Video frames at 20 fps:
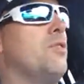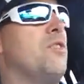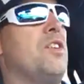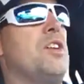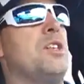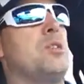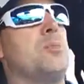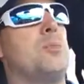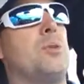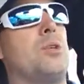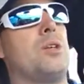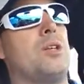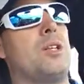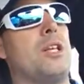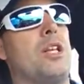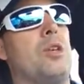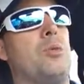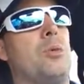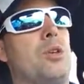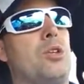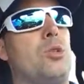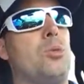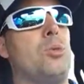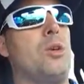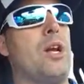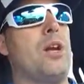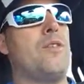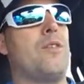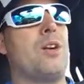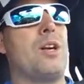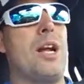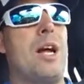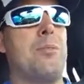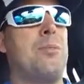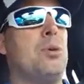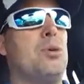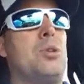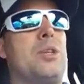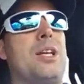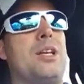Facebook, and then you want to do whatever. How
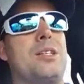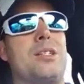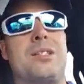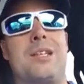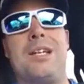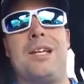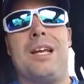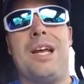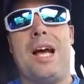about this?